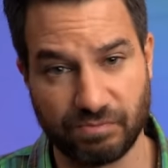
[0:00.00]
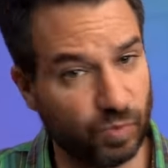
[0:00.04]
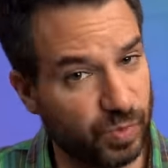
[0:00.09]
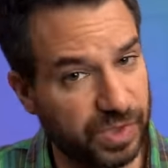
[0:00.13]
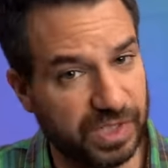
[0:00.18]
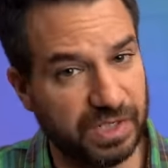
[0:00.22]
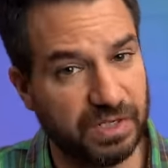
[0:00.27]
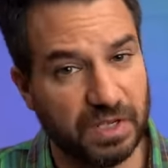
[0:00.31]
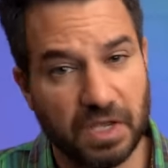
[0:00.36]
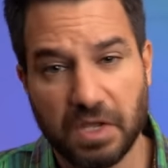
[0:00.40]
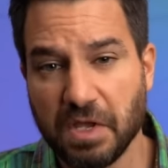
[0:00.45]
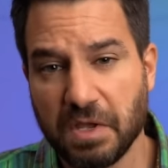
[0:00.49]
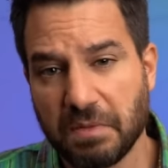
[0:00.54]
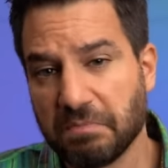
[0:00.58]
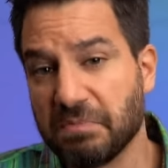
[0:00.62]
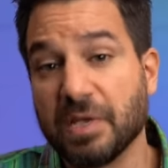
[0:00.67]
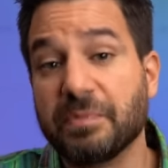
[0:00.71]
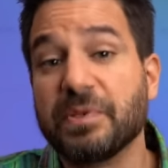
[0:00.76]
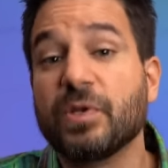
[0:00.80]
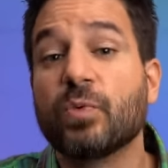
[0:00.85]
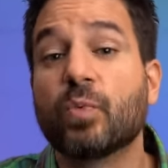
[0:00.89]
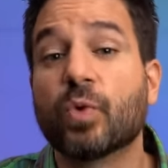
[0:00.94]
We
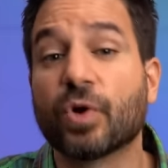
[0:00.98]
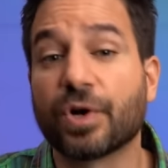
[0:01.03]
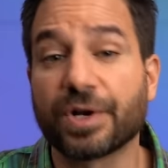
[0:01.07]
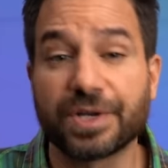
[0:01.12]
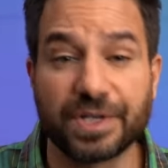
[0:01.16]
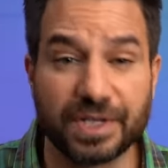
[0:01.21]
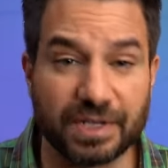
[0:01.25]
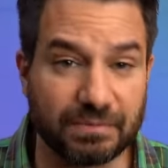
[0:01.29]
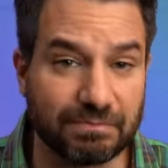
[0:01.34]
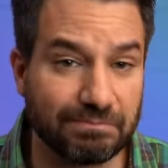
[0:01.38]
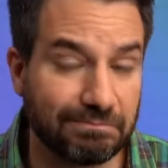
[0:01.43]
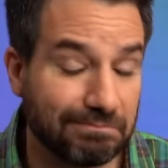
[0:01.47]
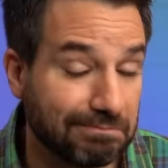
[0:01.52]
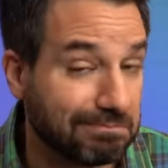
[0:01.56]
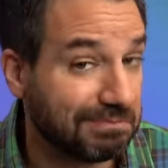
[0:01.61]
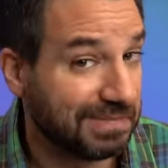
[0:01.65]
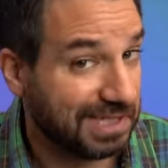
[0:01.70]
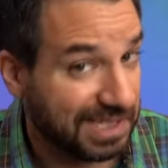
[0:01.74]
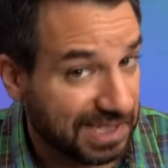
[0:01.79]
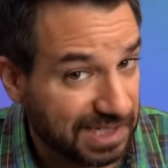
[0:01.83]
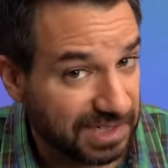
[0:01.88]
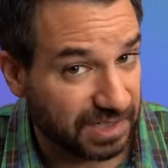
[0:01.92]
may be working,
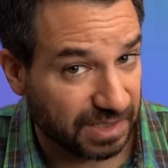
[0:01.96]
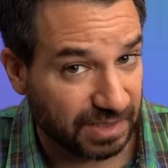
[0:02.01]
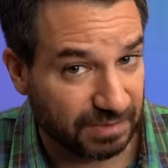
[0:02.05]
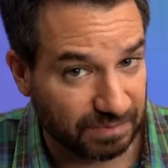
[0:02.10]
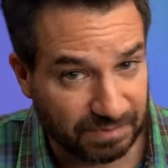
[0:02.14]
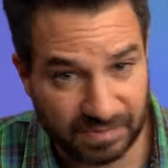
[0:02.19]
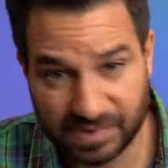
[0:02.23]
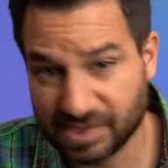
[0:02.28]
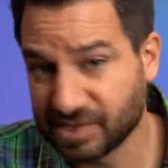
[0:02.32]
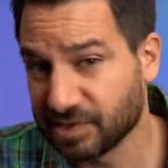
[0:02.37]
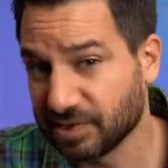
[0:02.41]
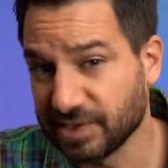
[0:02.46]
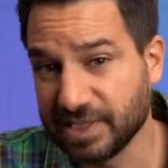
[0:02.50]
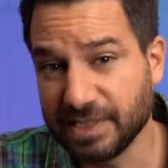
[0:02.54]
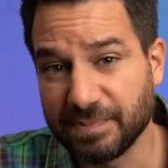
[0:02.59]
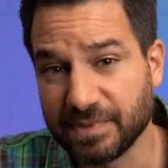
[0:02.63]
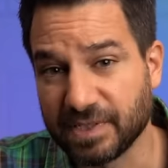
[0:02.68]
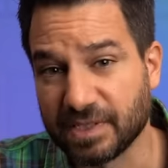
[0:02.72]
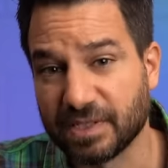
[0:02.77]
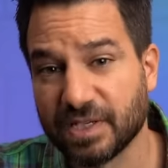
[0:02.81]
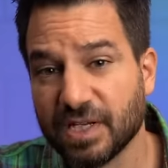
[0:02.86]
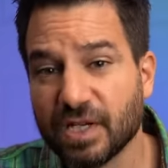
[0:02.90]
eating,
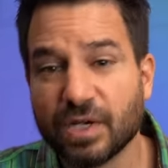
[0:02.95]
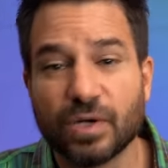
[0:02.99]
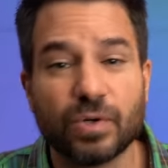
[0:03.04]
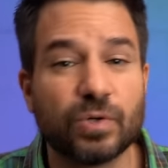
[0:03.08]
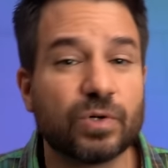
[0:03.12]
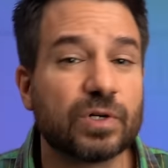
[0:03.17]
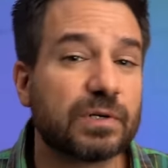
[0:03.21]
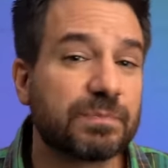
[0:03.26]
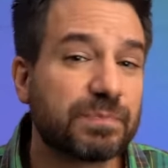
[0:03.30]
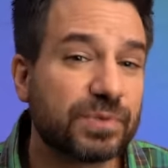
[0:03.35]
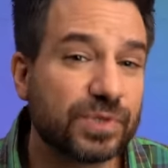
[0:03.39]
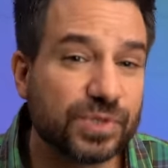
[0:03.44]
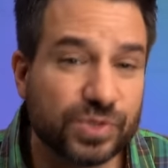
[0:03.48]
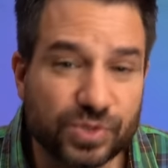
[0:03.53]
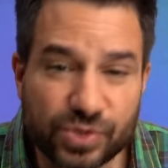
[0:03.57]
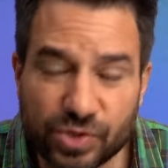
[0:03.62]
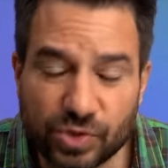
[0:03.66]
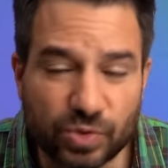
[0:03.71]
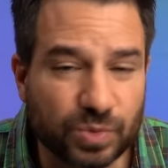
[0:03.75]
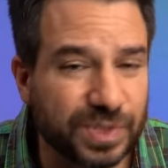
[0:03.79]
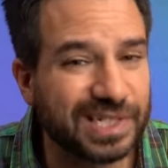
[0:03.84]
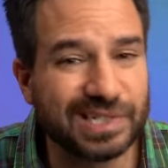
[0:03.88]
sleeping, or
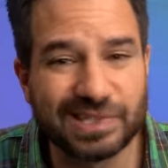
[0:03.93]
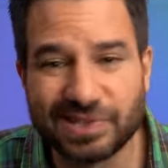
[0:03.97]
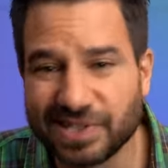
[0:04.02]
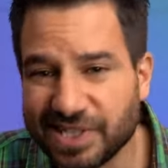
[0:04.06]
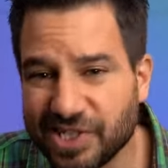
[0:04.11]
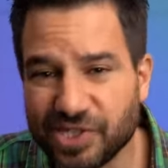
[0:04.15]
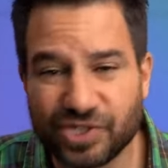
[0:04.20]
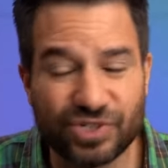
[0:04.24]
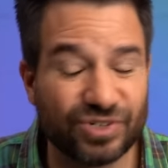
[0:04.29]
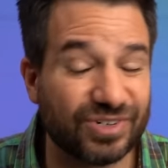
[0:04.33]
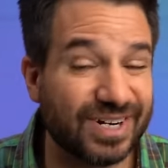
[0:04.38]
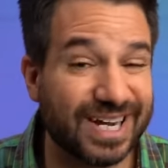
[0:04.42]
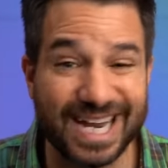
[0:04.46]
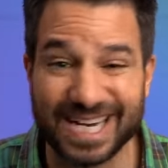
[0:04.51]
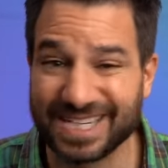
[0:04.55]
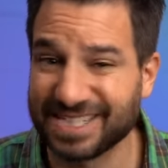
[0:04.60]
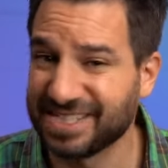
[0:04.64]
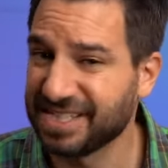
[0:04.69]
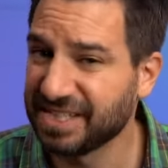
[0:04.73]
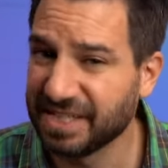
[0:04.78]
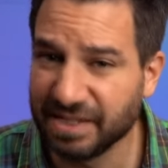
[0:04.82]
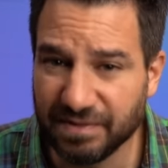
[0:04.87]
pursuing leisure
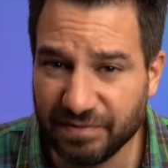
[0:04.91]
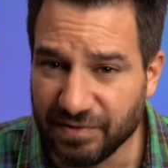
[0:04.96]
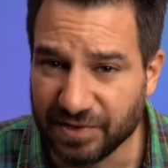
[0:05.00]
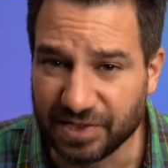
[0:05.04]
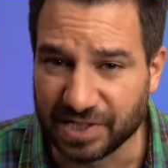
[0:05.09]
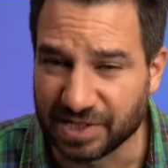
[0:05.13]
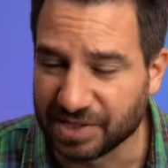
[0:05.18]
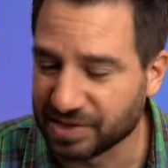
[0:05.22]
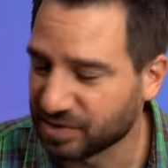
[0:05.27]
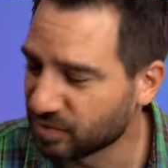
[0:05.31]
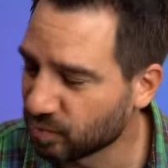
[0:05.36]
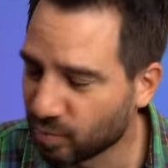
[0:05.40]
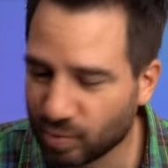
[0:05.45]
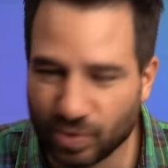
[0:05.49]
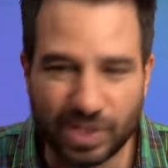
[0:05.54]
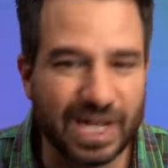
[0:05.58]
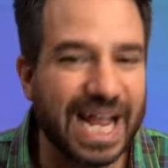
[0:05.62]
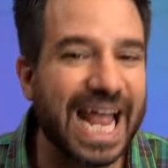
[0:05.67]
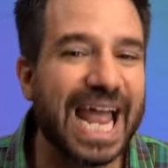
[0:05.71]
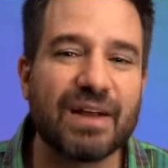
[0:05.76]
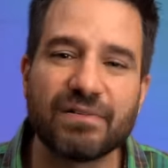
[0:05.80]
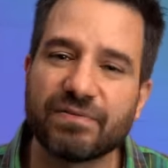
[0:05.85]
activities.
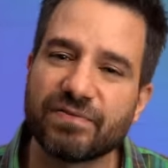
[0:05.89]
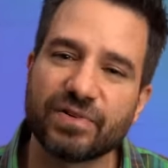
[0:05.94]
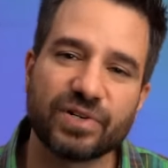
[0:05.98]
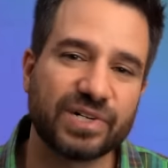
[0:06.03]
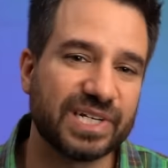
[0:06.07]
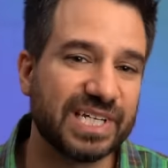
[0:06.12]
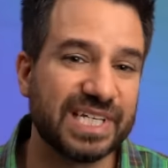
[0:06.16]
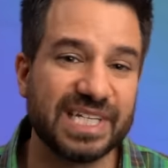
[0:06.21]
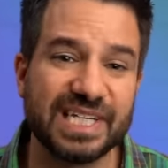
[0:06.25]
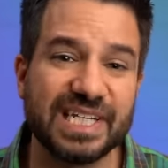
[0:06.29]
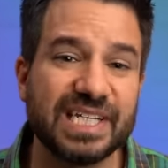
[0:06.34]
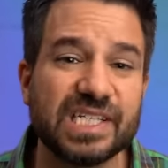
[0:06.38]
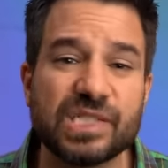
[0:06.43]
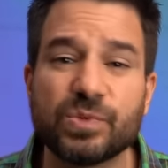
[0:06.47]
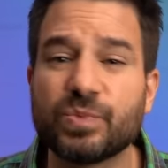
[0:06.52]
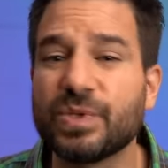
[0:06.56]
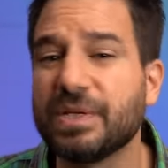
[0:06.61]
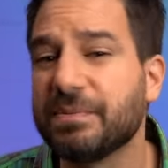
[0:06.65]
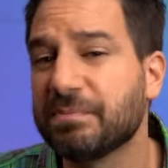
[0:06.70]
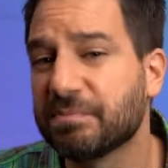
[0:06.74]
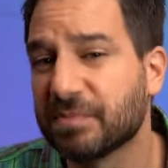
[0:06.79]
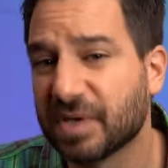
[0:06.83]
Whatever it is,
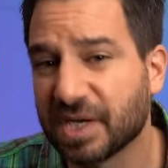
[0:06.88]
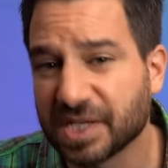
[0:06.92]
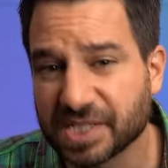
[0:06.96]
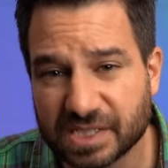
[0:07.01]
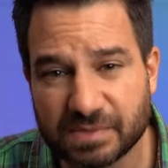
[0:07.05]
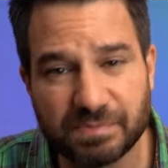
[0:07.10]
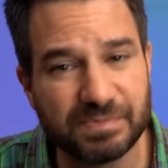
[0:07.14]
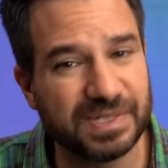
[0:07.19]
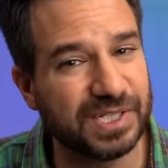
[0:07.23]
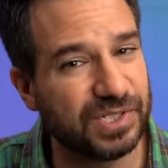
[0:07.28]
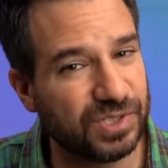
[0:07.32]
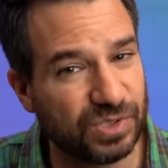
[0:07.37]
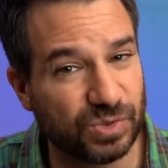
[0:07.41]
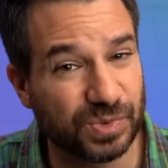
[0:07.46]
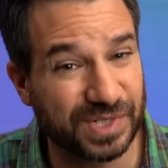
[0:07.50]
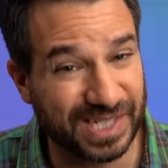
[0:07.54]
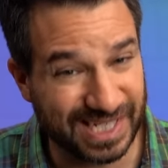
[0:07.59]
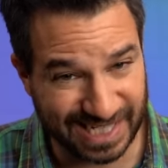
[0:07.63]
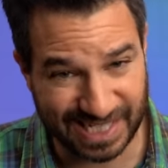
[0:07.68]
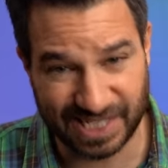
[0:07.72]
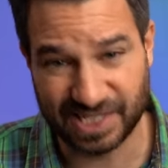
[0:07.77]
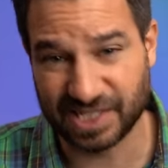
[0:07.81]
we must be
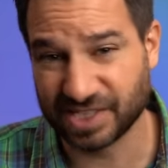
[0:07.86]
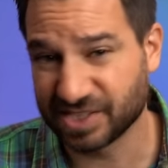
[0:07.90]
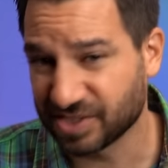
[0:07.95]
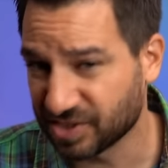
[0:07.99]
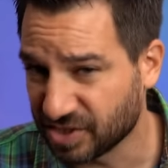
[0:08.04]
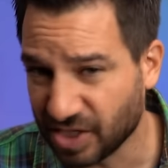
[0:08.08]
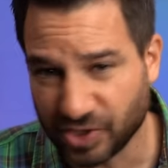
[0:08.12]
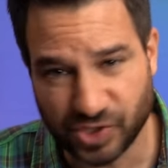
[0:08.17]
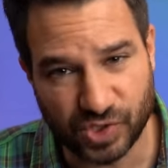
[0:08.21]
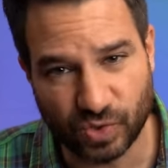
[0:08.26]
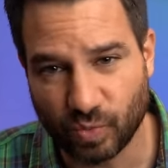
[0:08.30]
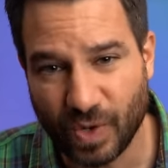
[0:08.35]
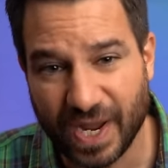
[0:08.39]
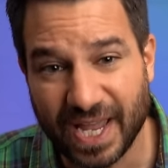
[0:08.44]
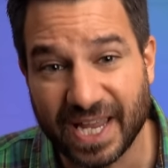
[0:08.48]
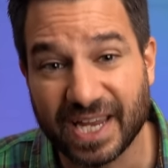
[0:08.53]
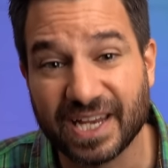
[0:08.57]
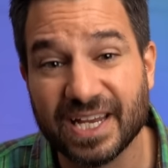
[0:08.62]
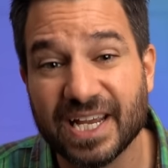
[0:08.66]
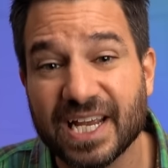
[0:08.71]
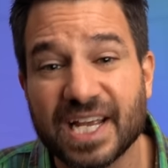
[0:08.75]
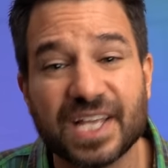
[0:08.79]
doing it in such a
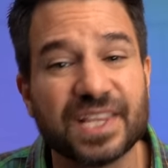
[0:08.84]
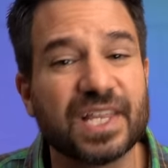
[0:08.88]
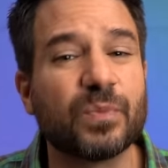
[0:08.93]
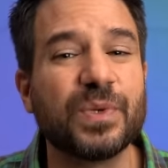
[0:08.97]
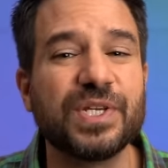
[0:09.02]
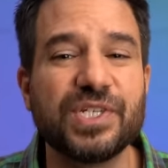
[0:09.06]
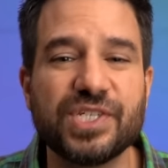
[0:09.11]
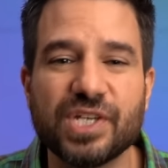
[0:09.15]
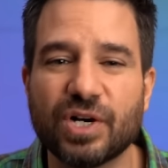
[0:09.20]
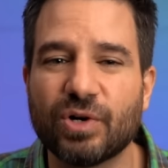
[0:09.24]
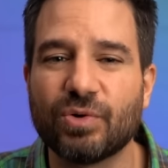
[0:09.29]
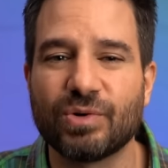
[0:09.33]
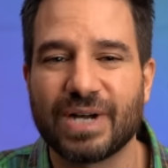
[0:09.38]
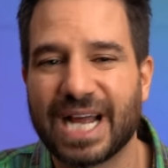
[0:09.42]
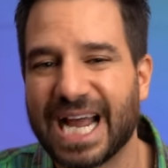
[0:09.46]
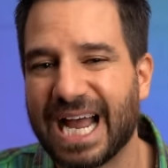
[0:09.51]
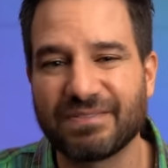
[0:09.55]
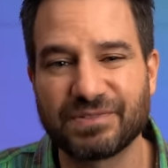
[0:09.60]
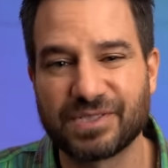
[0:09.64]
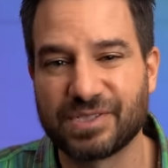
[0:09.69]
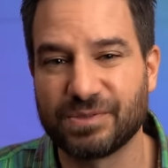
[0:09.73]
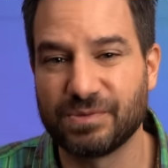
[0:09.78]
way that we don't
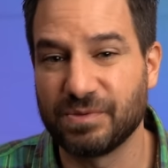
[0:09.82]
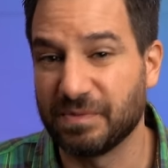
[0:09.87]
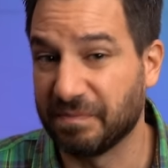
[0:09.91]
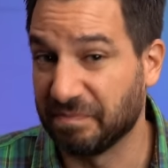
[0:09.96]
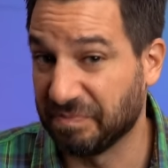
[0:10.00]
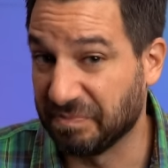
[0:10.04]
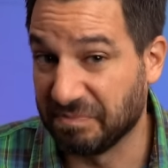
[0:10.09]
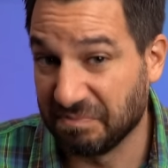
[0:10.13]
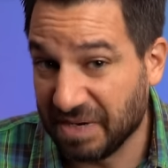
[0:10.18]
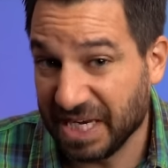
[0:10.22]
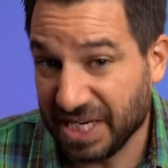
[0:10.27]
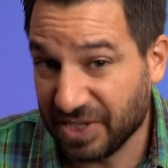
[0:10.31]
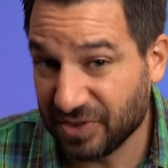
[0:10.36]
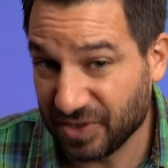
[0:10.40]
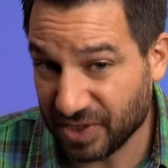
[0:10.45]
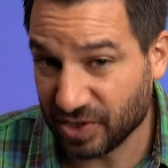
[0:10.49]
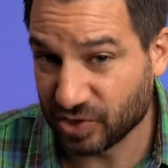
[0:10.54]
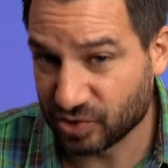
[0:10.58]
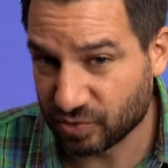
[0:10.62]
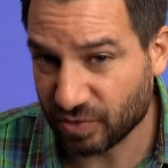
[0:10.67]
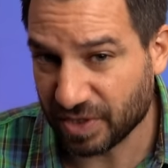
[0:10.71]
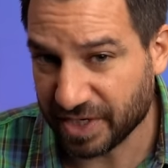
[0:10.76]
have to make
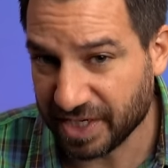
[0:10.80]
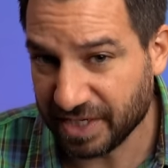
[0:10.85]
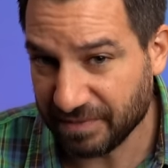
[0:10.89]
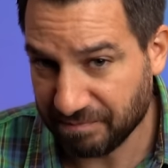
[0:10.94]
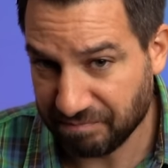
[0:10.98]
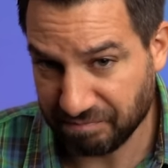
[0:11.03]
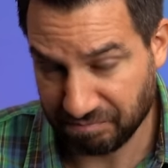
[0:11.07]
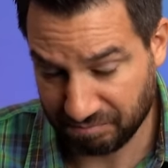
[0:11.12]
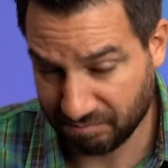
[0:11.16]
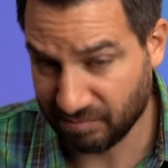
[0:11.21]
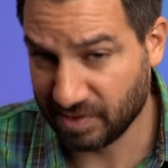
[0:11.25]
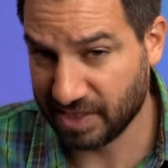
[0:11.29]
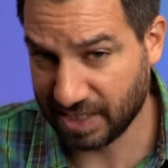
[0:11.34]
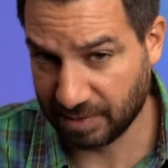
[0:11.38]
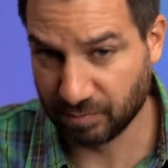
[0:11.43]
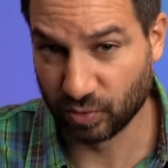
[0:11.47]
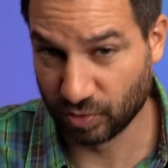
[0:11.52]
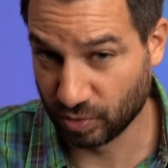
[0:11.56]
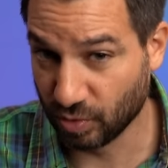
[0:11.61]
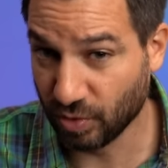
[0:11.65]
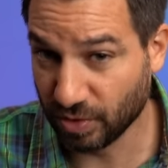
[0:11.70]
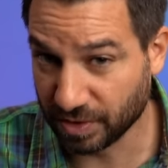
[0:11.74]
things right and get
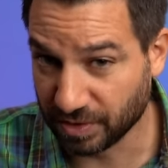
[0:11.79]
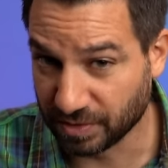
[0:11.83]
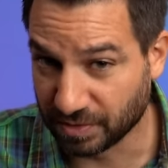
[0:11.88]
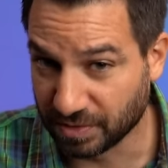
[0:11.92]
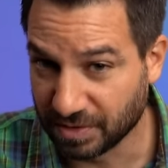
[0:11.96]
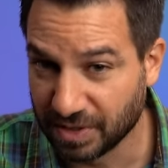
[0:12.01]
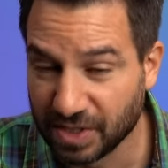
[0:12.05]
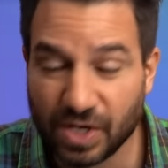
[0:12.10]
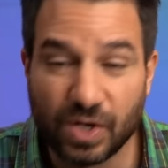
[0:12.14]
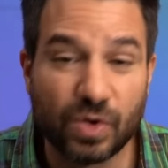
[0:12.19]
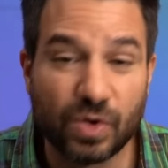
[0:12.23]
more oil